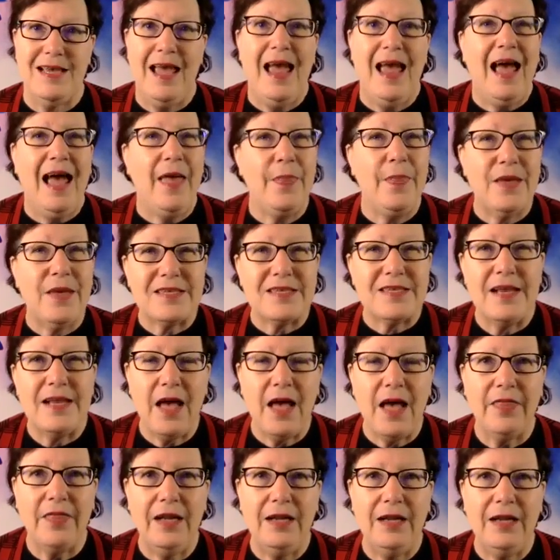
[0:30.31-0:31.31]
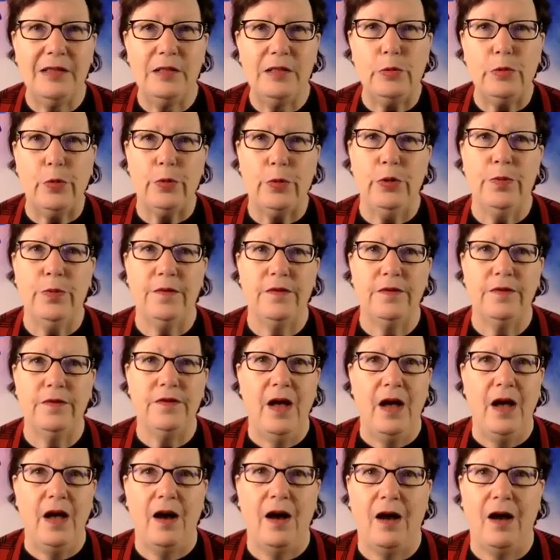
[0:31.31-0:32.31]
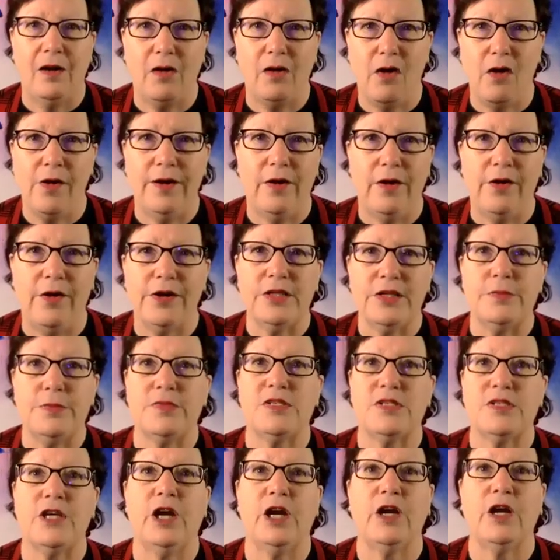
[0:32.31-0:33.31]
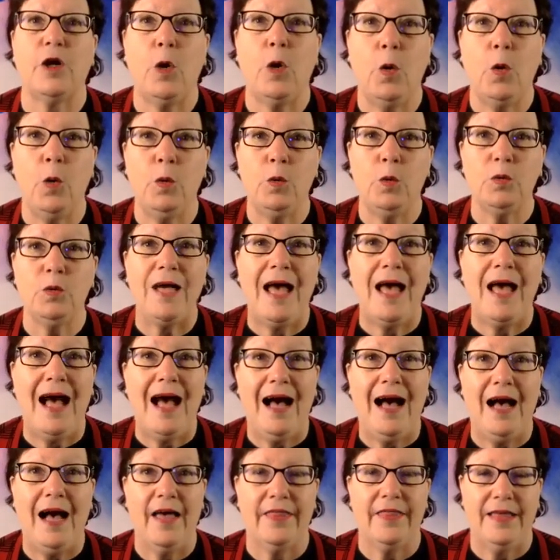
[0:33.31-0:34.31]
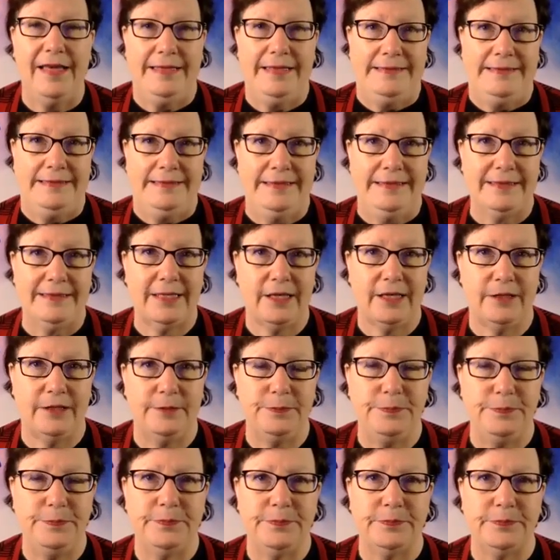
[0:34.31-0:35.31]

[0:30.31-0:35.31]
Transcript: And there's another little group of line items that are called other income.